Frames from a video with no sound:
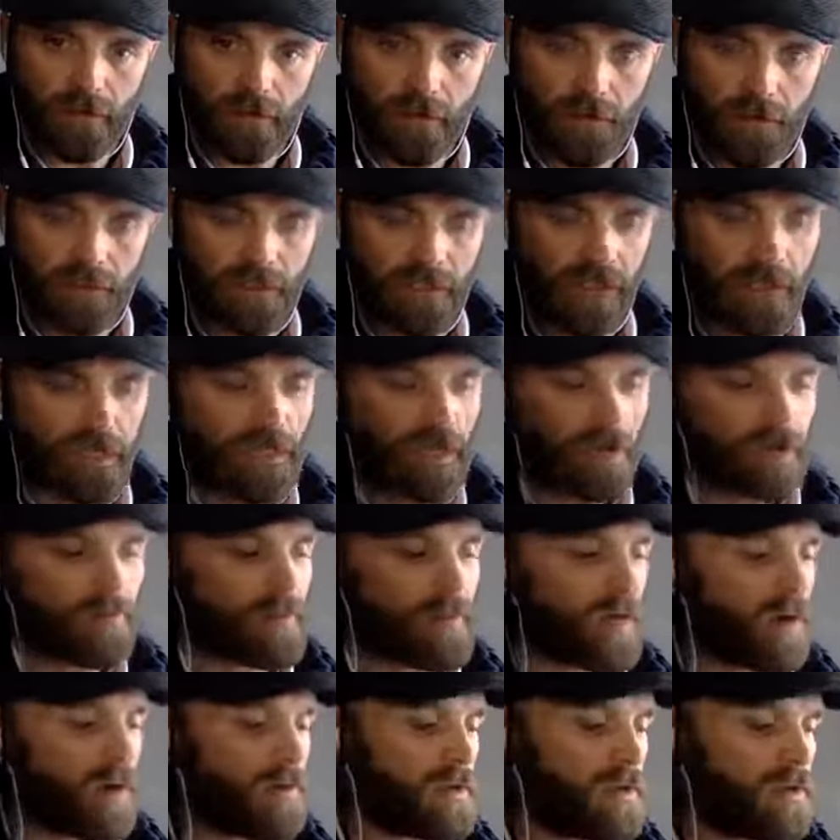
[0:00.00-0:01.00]
You'd say, "No,
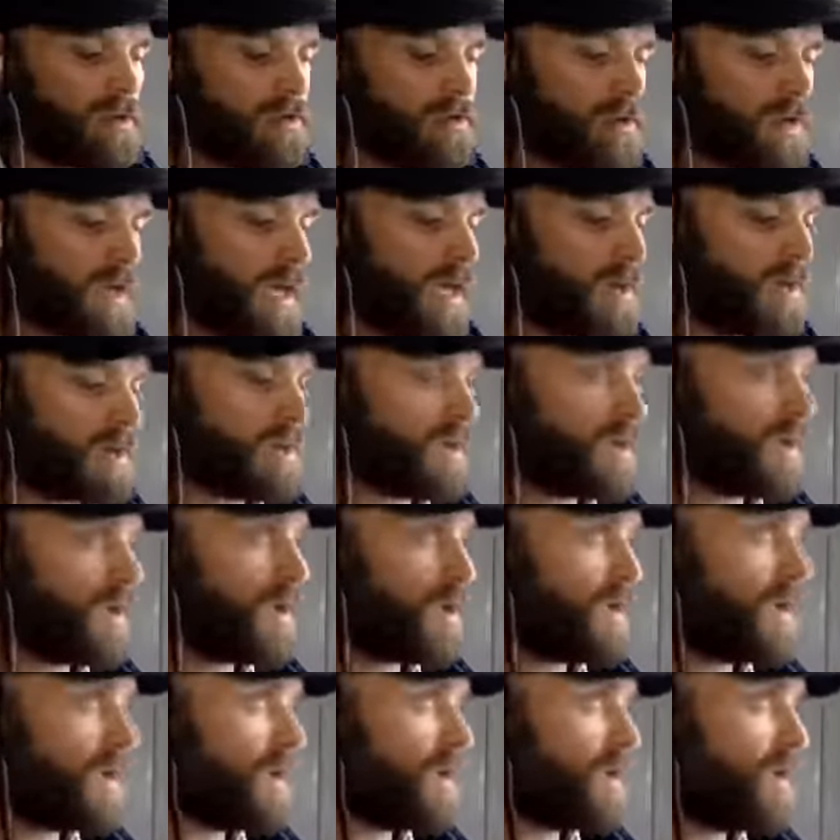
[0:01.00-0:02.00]
Mary, you can't,
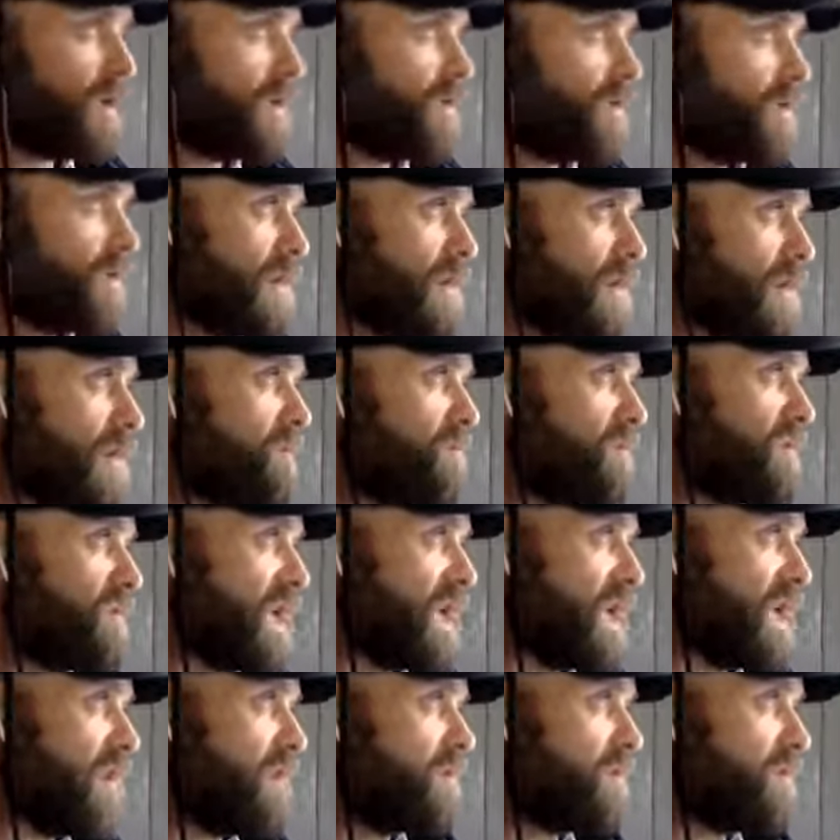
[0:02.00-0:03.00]
you can't
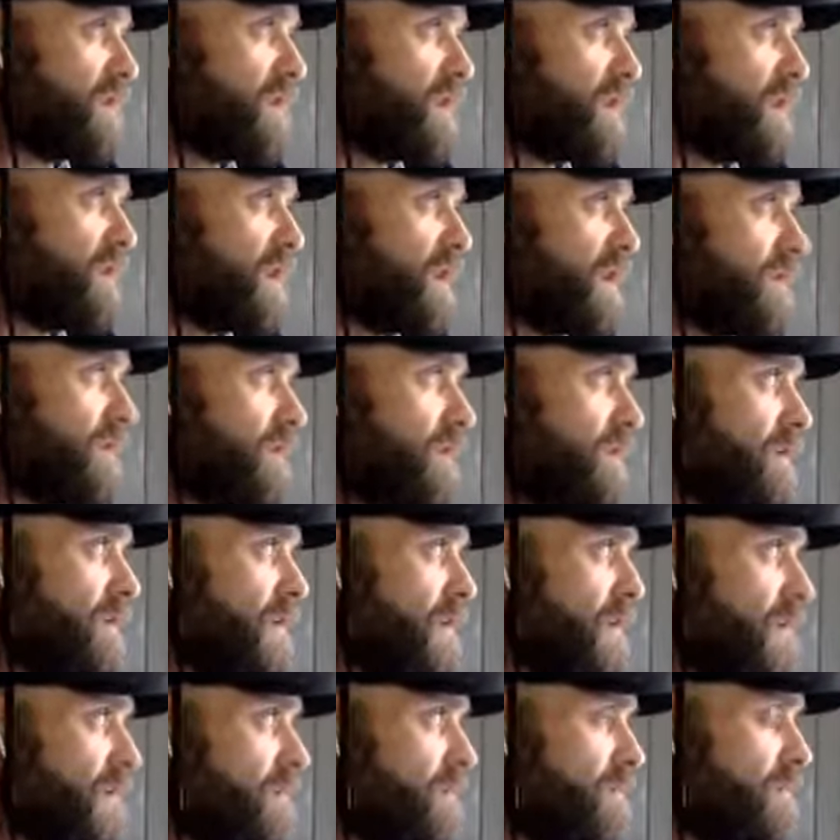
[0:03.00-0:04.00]
behave like that now.
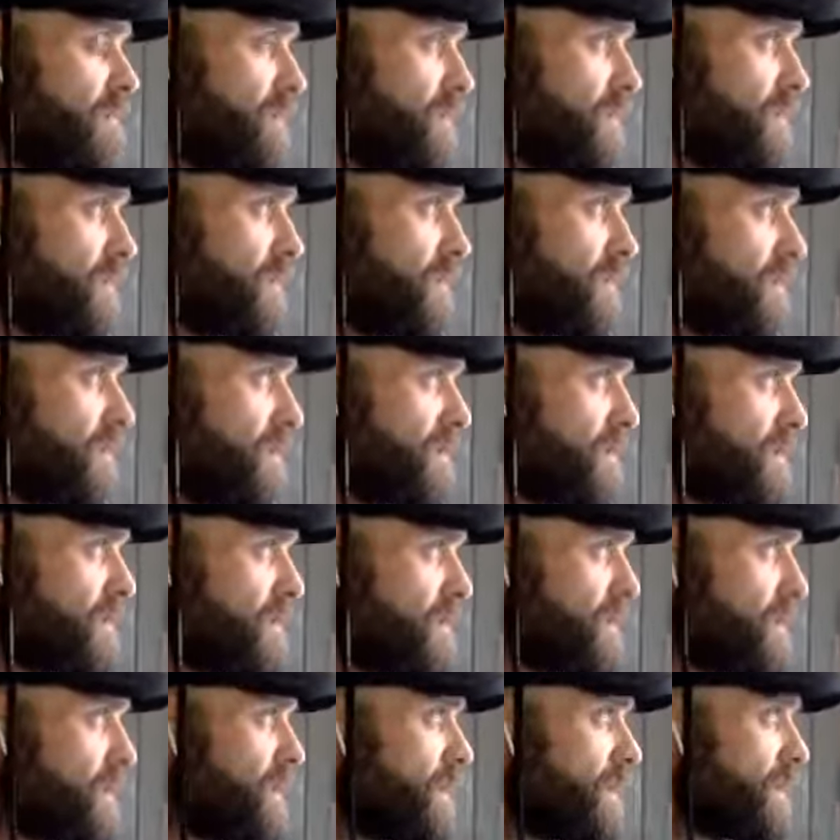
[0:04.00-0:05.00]
You have to, you have
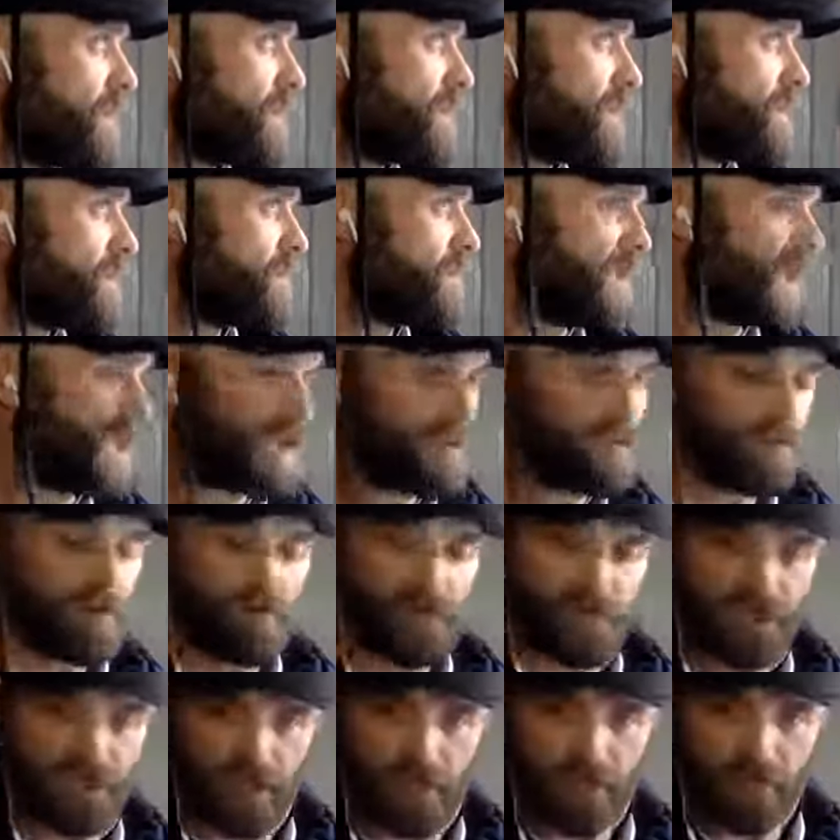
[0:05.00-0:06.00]
to behave
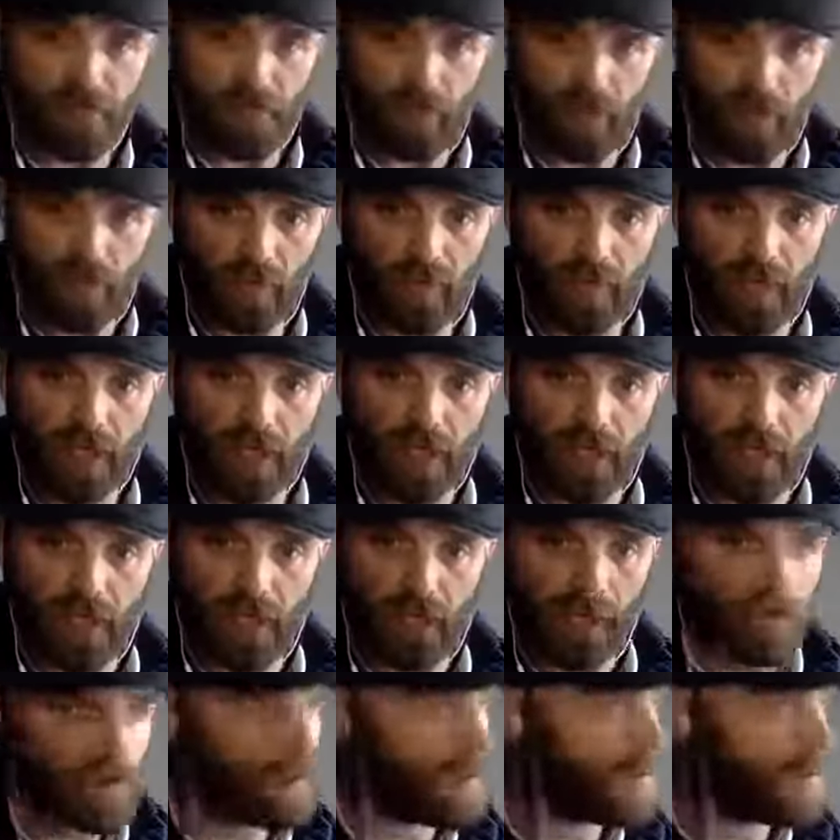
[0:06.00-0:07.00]
yourself in public now.